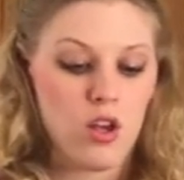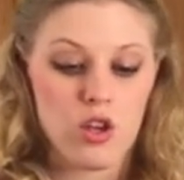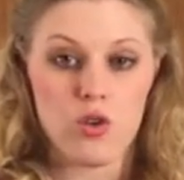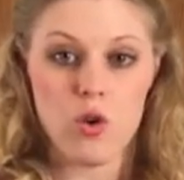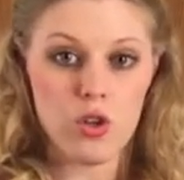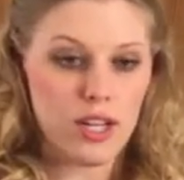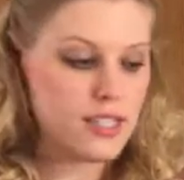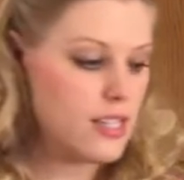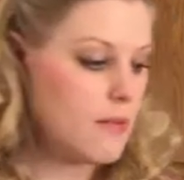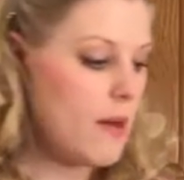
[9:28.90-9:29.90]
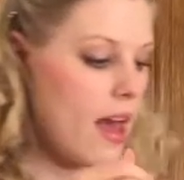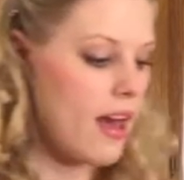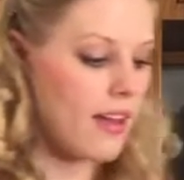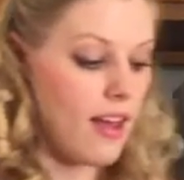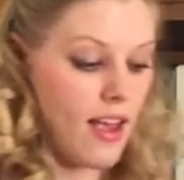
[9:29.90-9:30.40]
You hold on to the
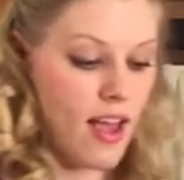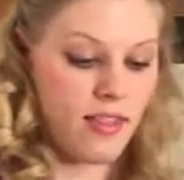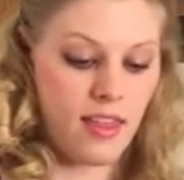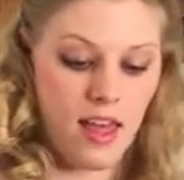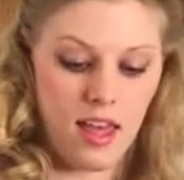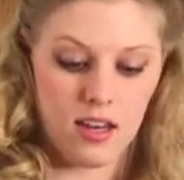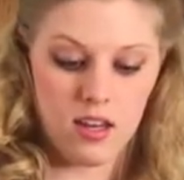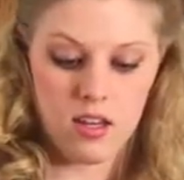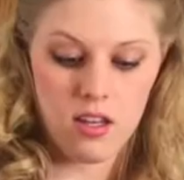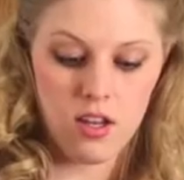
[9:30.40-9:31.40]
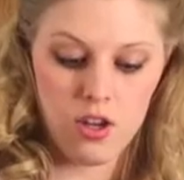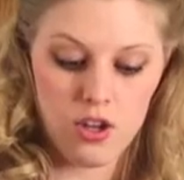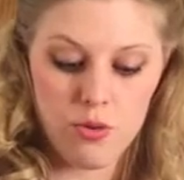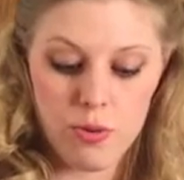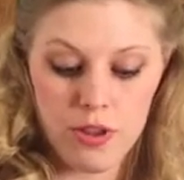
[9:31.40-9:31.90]
bag and then
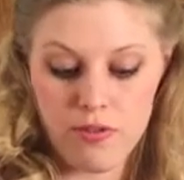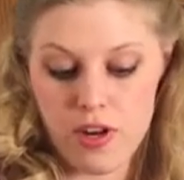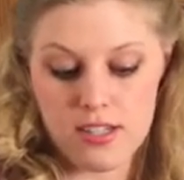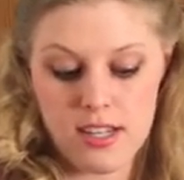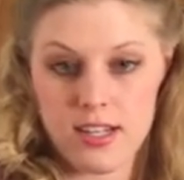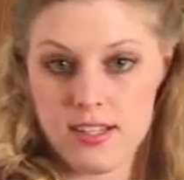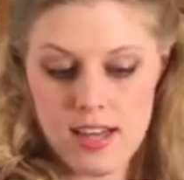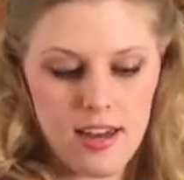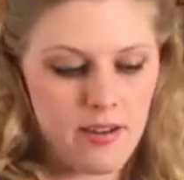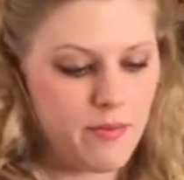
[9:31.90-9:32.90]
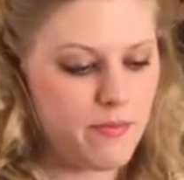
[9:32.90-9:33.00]
you put the frosting inside.